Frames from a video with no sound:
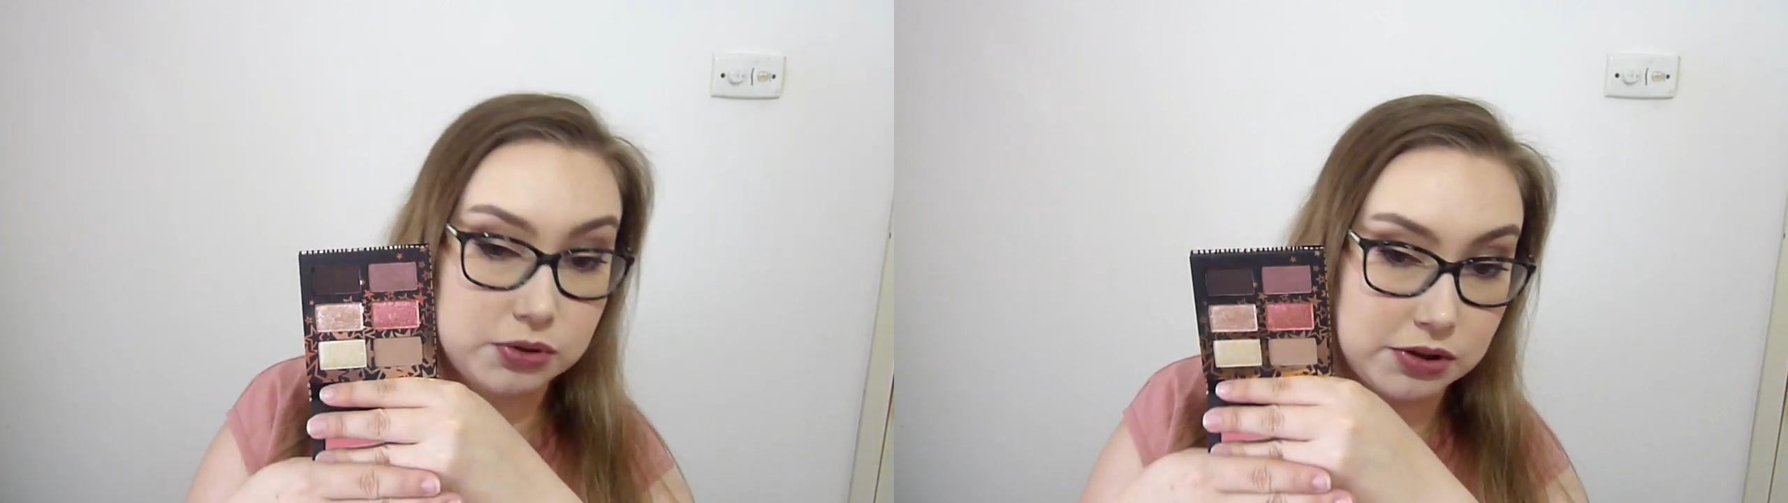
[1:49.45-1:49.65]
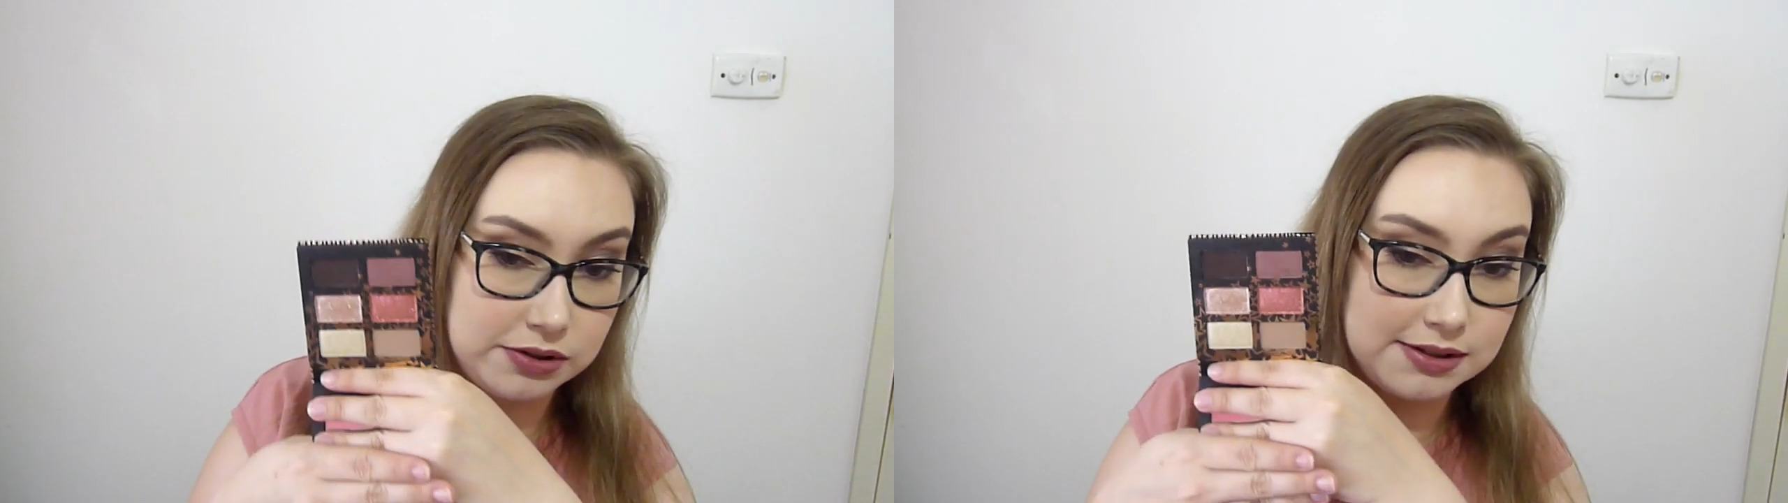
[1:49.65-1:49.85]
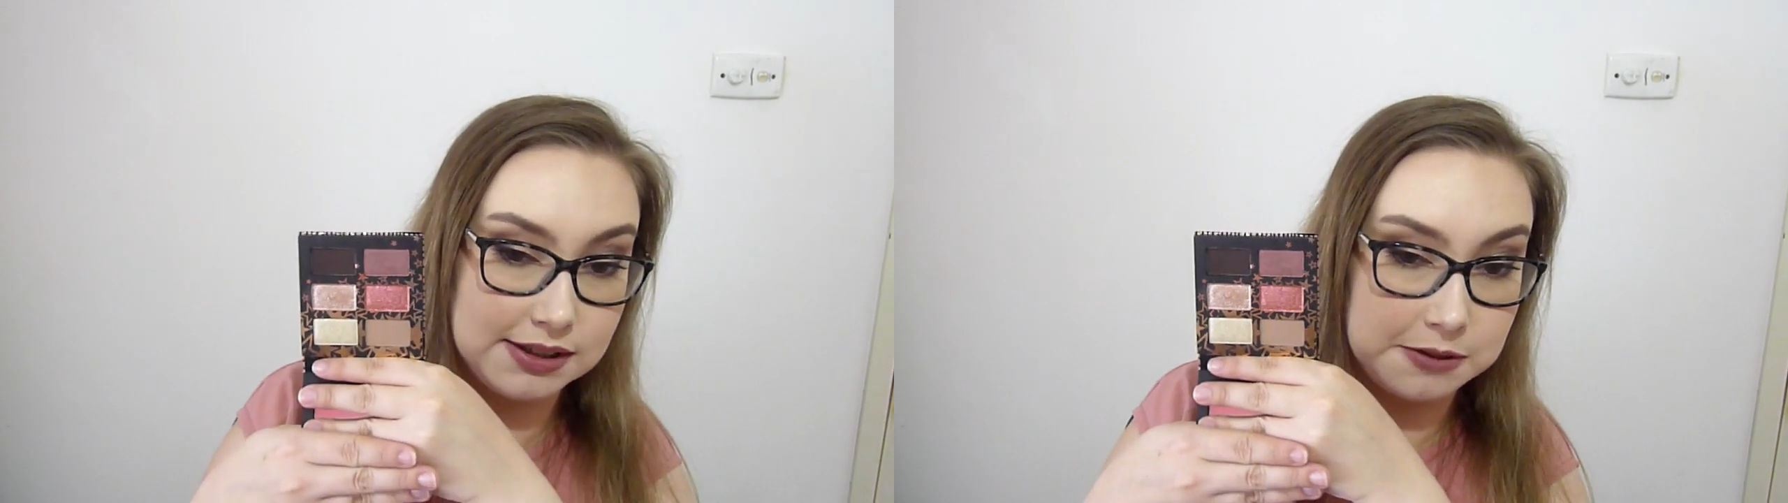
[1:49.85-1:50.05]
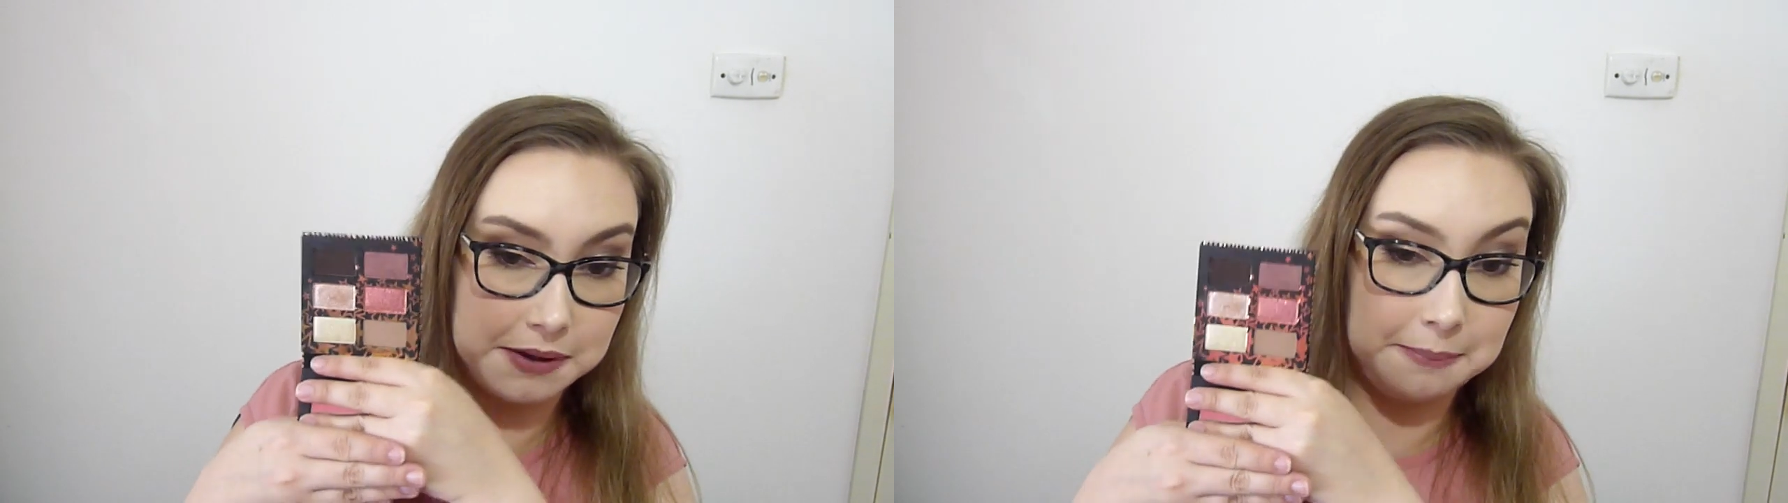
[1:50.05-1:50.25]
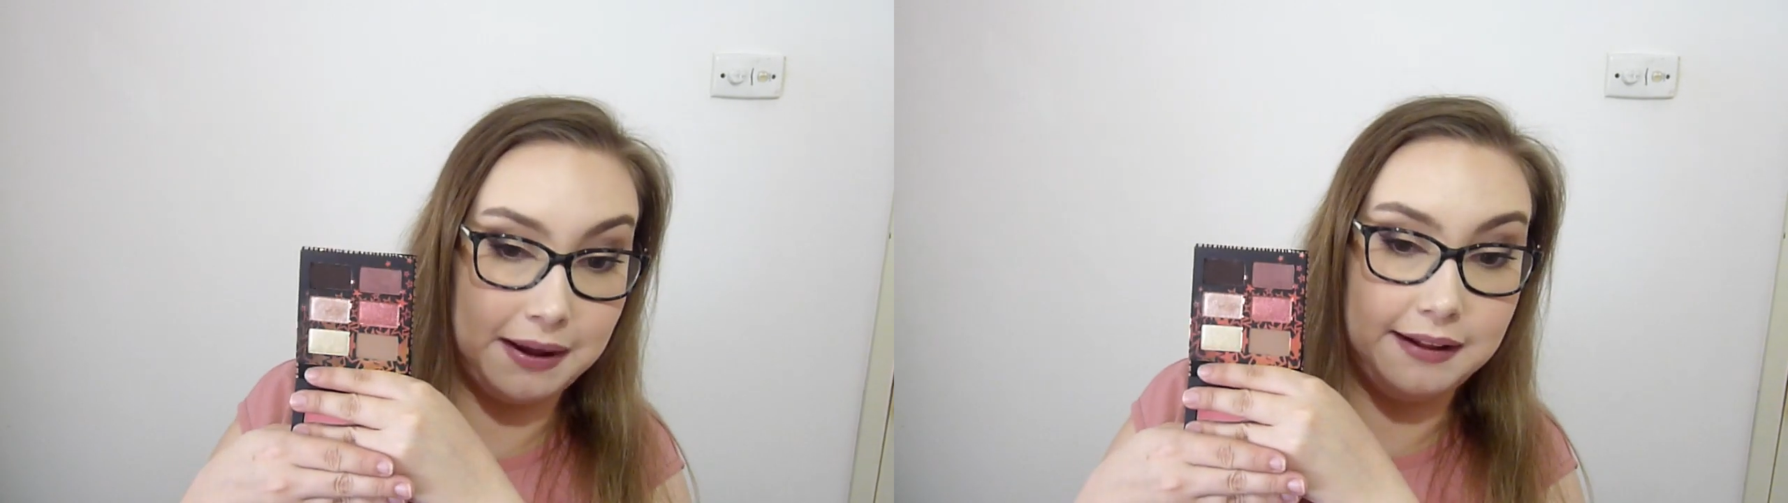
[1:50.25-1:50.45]
tone
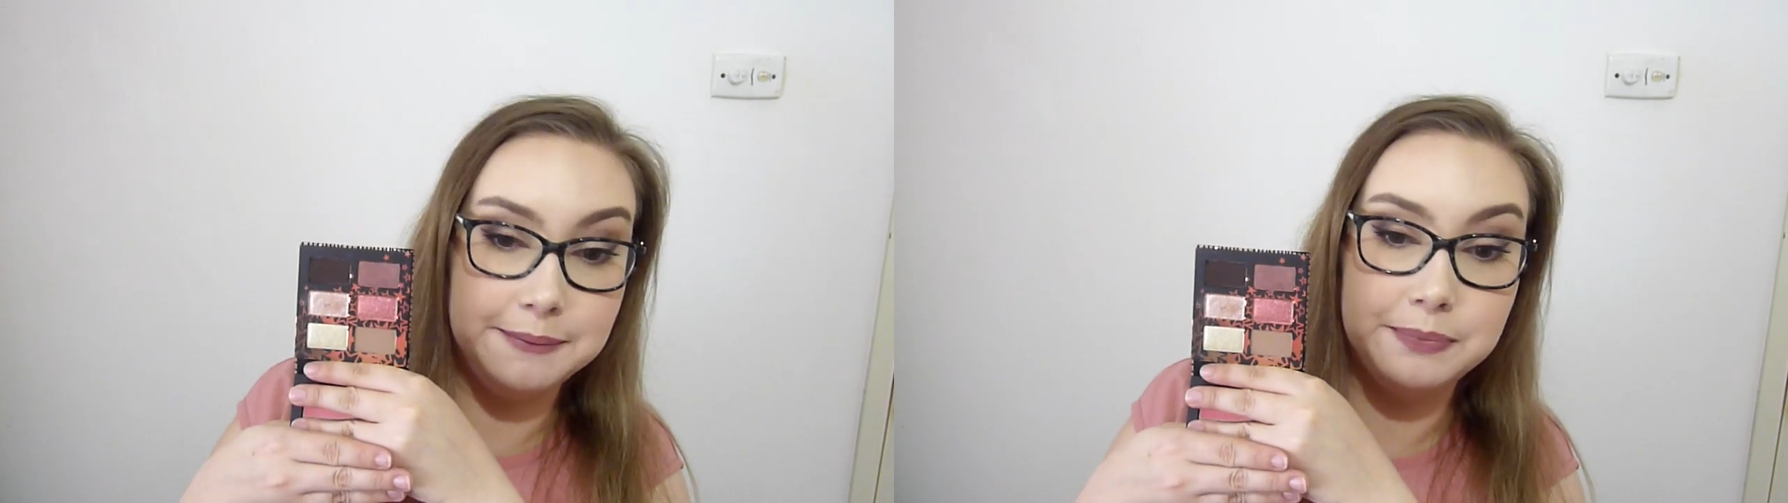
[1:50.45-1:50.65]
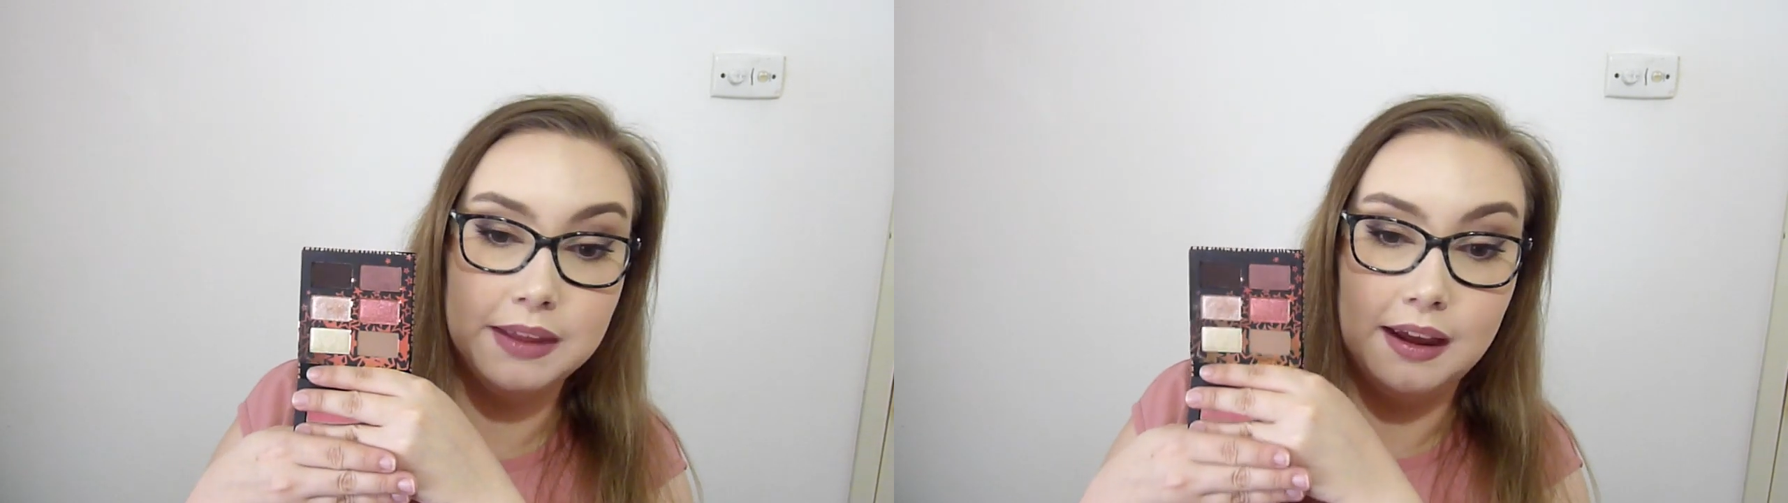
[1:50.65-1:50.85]
6-pan palette.